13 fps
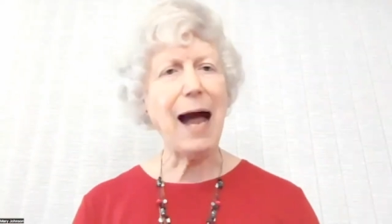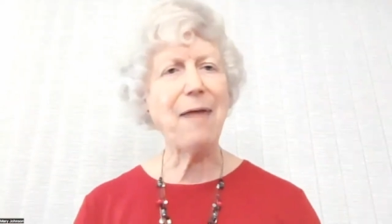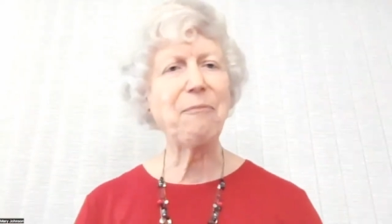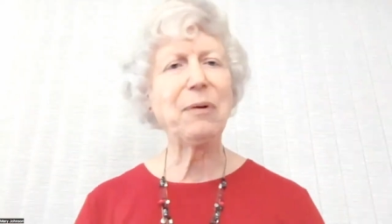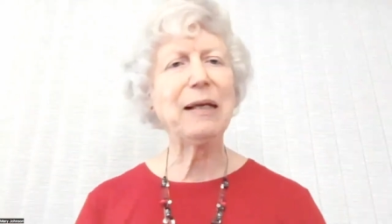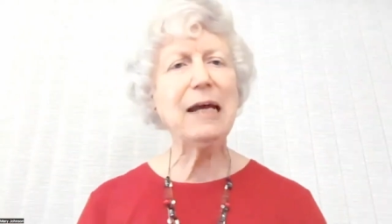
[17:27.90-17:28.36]

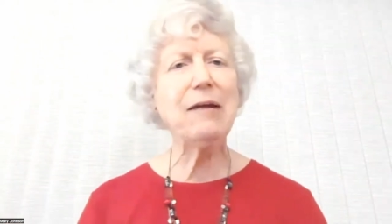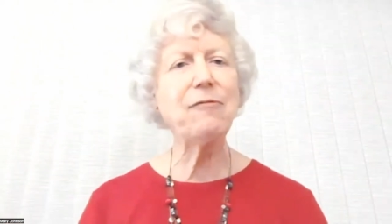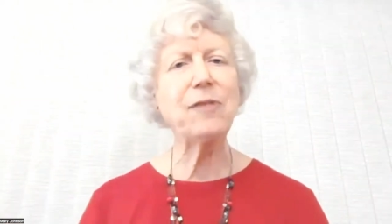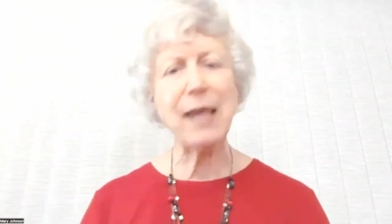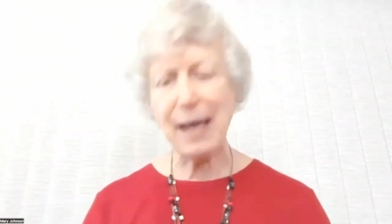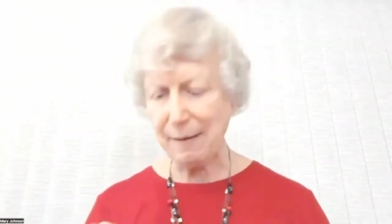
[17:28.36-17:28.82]
I
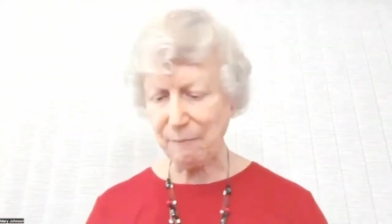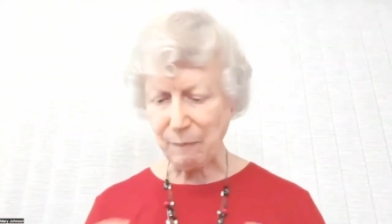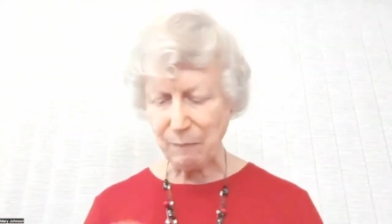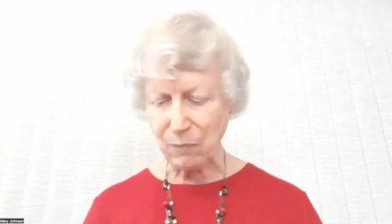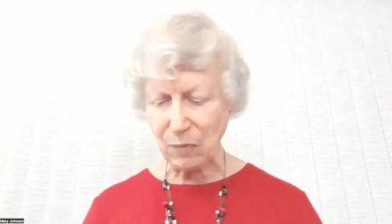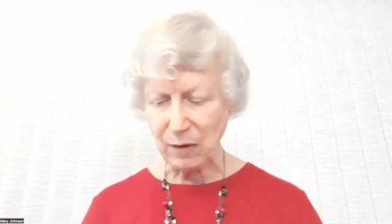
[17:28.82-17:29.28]
believe that
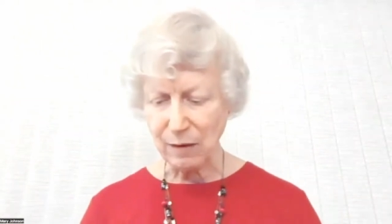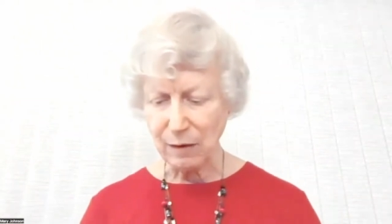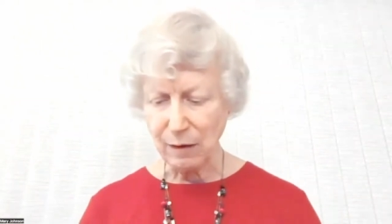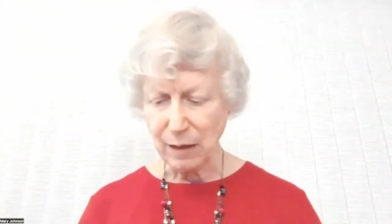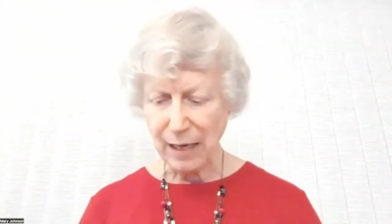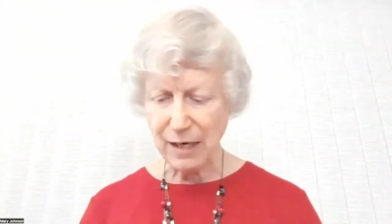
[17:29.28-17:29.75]

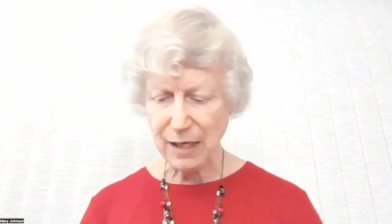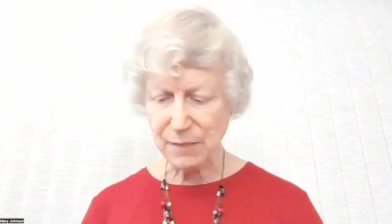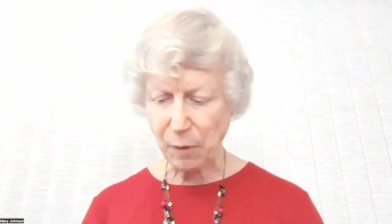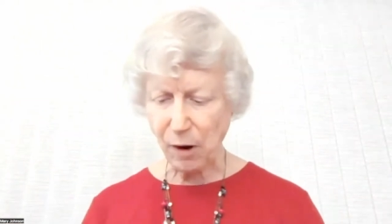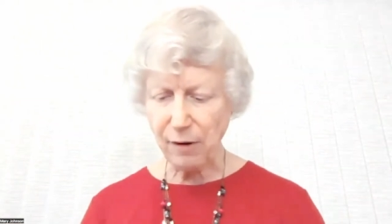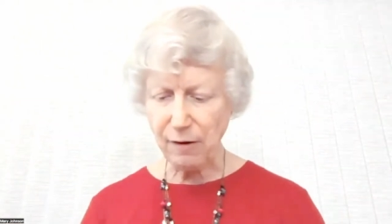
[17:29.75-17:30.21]
it
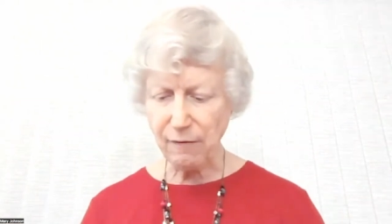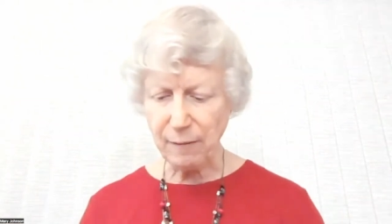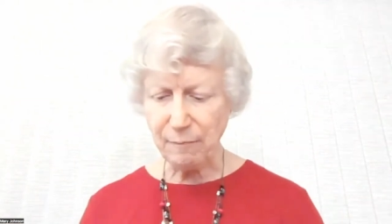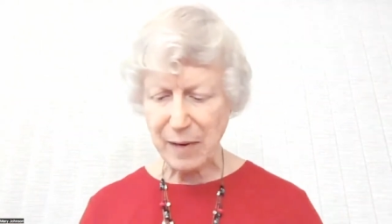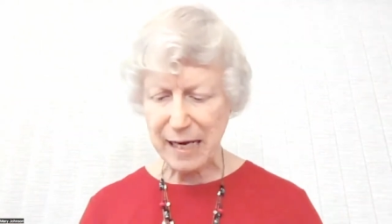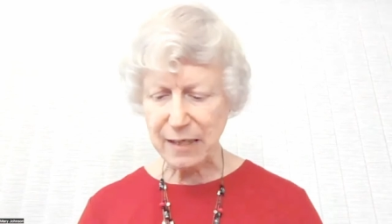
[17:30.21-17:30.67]
is part of
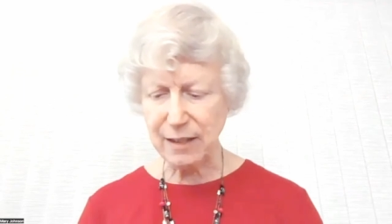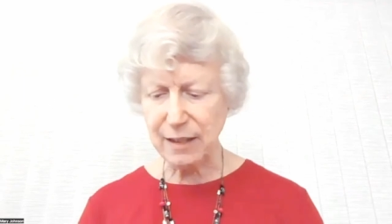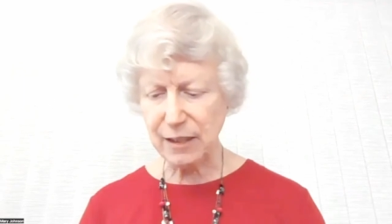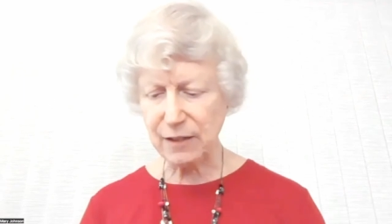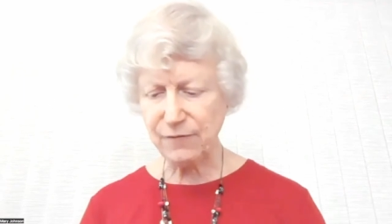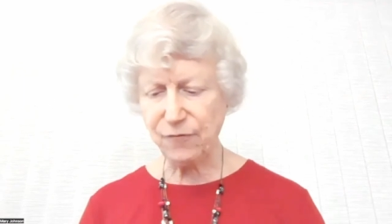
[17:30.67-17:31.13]
the
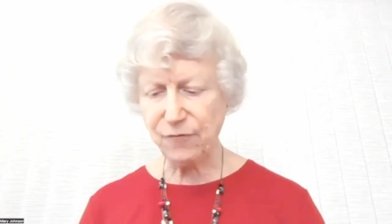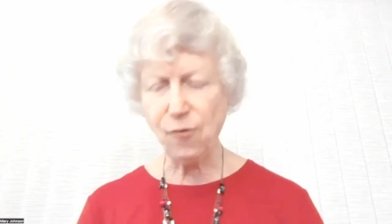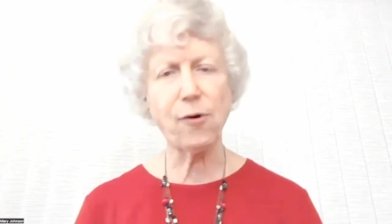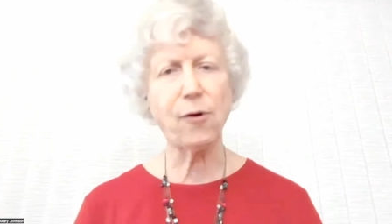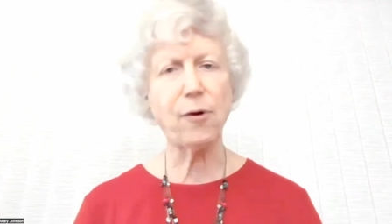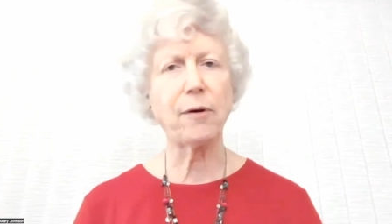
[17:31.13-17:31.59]
basis
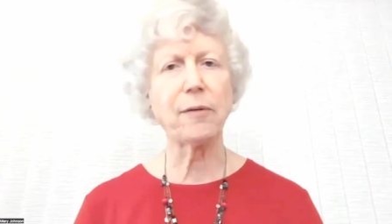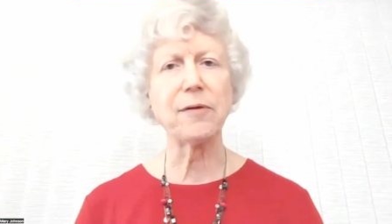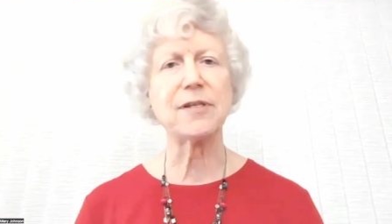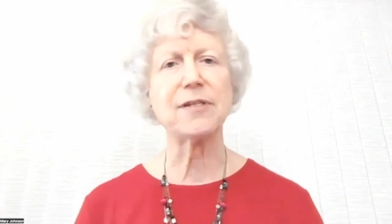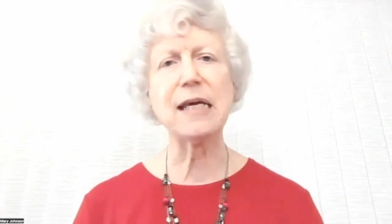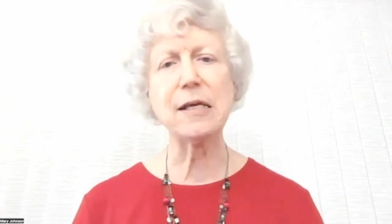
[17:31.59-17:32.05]
for
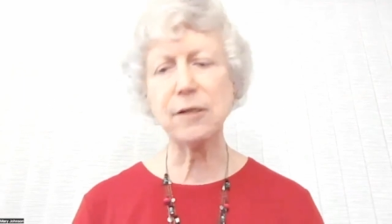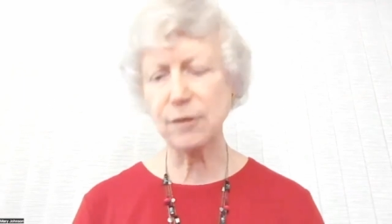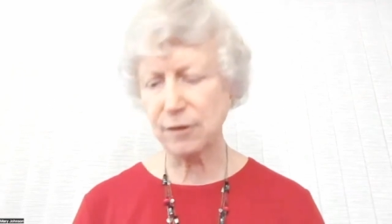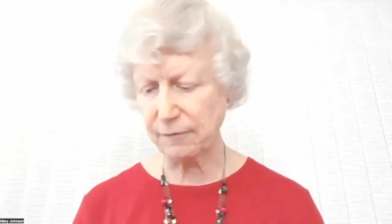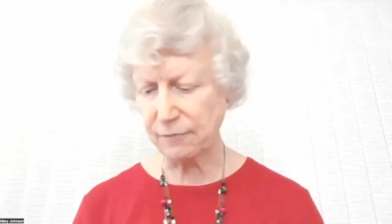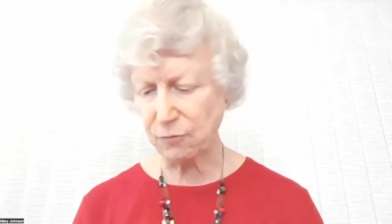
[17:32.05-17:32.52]
the
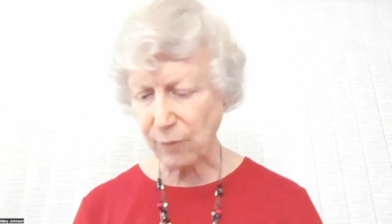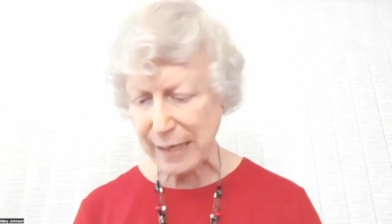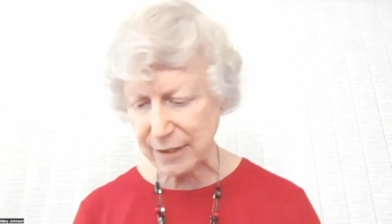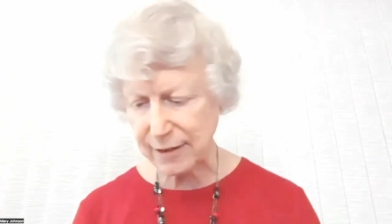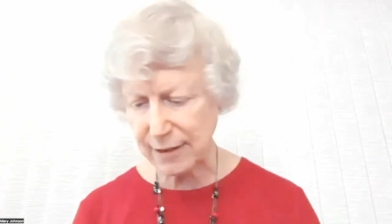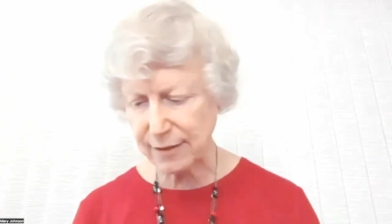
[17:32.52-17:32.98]
sins of
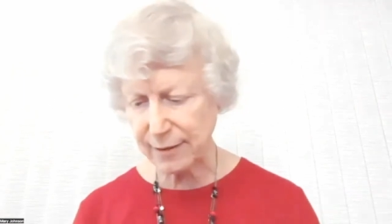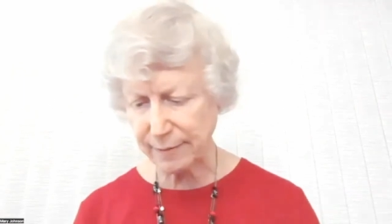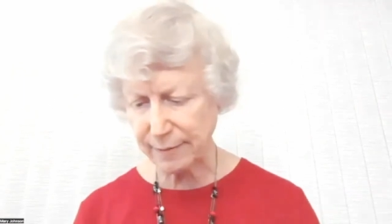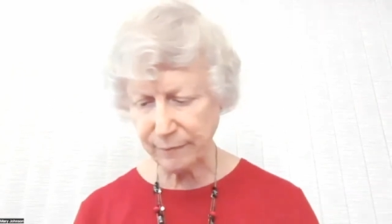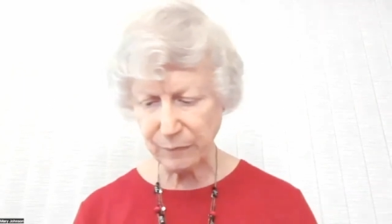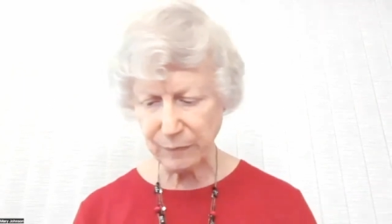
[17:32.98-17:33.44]
racism,